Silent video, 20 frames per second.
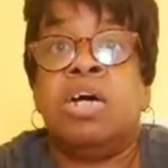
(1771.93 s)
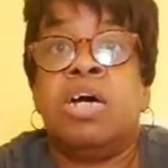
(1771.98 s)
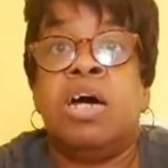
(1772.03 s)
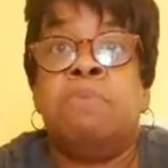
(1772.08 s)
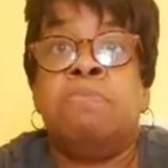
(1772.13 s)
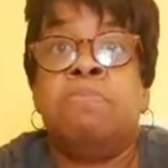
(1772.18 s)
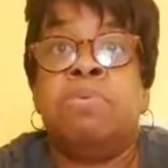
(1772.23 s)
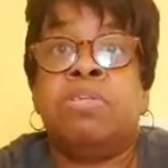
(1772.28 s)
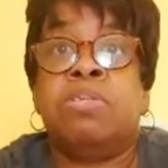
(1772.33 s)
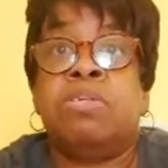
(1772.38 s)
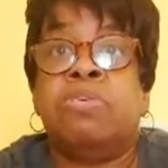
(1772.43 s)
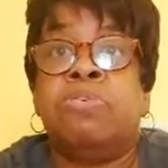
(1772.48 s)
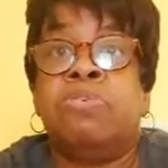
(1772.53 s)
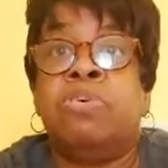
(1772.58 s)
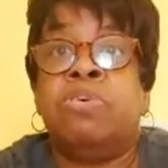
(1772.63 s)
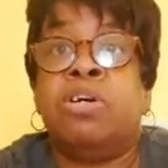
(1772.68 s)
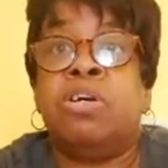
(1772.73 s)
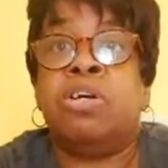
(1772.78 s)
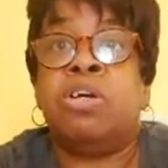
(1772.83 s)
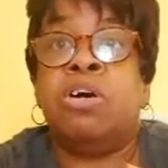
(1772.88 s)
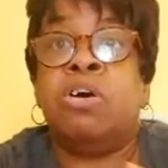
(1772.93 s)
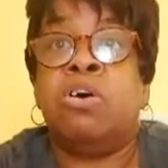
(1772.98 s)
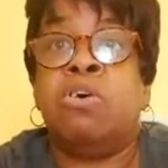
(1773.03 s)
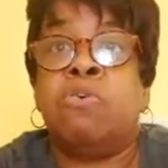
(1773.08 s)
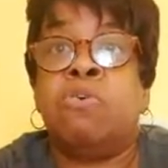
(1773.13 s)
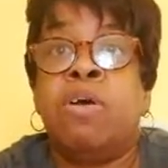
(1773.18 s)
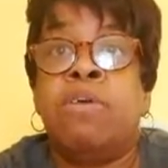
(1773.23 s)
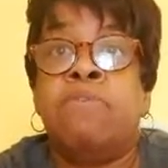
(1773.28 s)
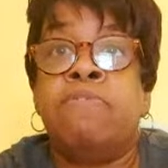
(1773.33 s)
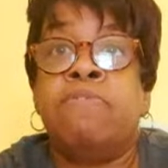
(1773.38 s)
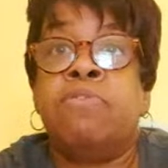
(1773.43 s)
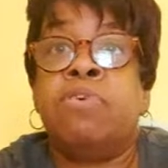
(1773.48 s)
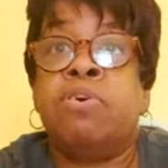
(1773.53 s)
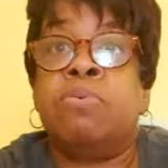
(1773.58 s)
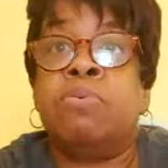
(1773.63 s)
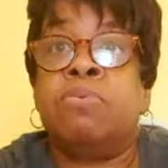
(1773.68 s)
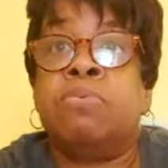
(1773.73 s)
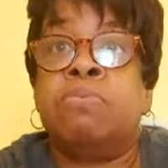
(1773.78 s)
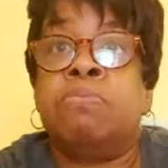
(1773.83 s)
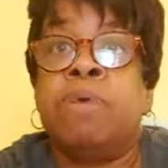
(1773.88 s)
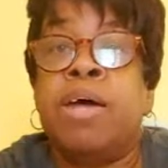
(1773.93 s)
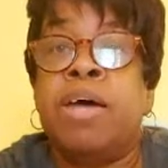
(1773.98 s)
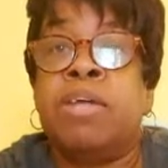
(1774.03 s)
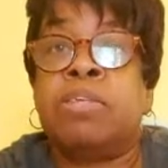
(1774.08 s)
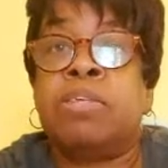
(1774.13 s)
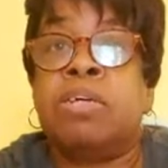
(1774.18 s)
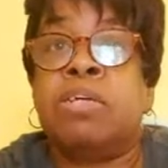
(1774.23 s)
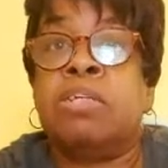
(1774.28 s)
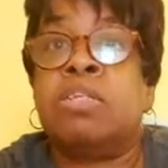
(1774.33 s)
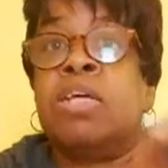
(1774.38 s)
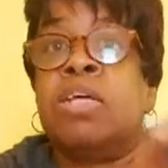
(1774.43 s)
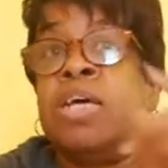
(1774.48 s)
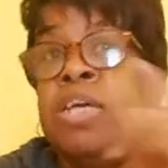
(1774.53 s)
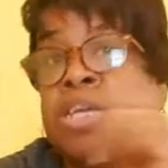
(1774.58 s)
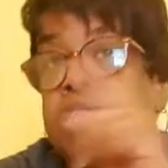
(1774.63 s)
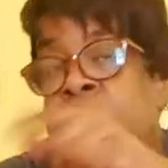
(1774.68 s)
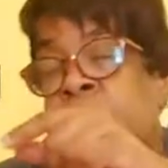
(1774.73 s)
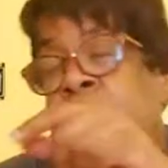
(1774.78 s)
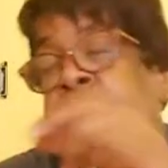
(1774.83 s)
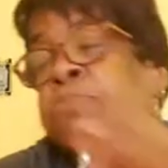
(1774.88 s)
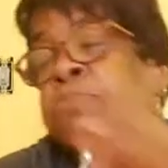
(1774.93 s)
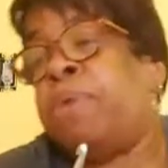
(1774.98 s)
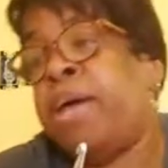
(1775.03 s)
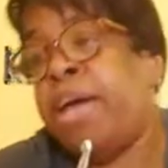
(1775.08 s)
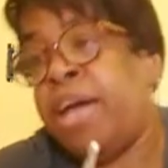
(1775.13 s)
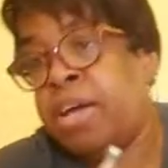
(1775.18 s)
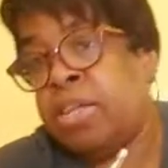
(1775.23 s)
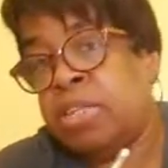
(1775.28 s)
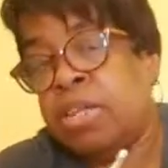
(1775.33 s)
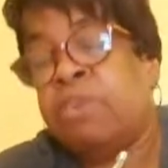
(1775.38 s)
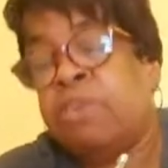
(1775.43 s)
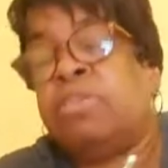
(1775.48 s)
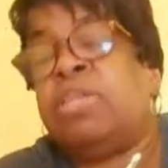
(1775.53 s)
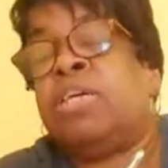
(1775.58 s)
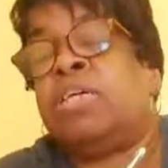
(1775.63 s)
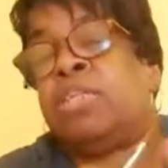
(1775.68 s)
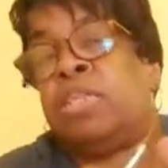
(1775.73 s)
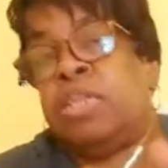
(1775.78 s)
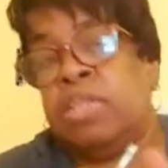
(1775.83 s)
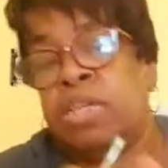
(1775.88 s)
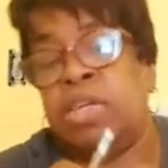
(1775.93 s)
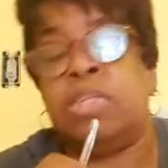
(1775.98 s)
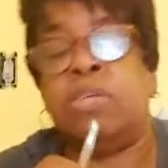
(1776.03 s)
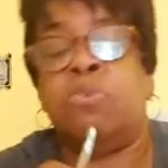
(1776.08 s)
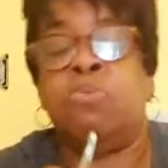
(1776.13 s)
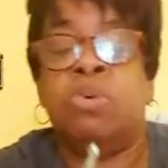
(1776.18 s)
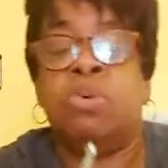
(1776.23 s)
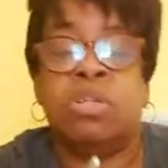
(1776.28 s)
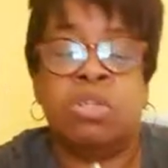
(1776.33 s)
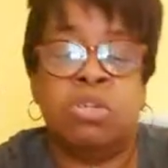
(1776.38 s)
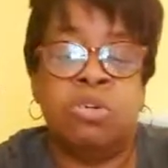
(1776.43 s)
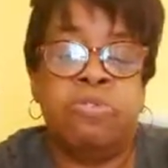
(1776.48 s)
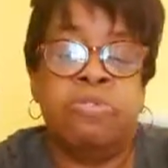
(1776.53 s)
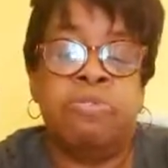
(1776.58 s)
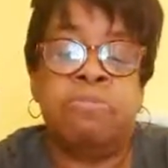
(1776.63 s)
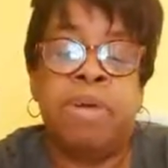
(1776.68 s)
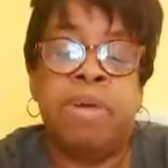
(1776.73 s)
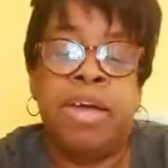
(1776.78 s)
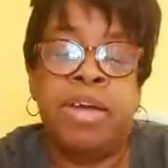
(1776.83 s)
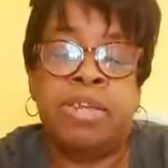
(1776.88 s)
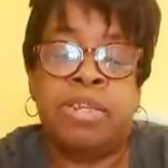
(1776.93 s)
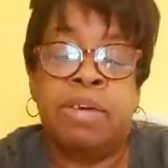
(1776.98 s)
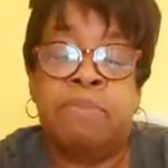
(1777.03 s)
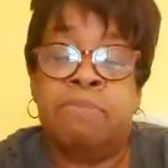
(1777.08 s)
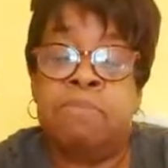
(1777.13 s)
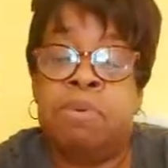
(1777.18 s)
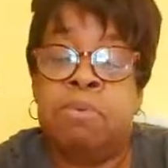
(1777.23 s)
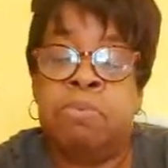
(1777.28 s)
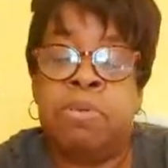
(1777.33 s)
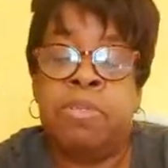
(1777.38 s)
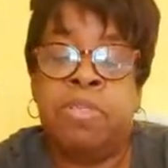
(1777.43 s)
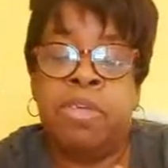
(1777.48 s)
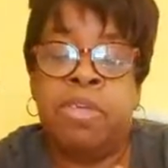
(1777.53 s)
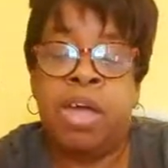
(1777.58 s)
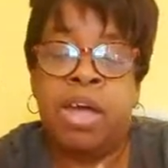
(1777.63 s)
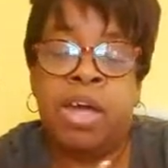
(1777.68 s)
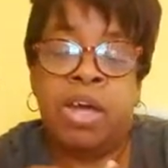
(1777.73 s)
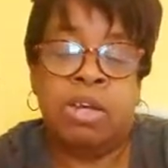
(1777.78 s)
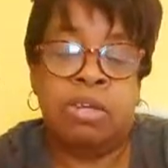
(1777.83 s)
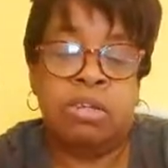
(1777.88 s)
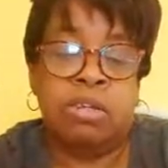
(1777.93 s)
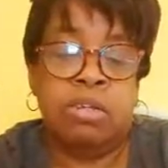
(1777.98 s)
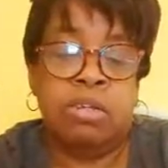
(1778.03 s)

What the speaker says: I missed the great for basket. Yeah, and bags. Yes, it was good for bags. I remember that.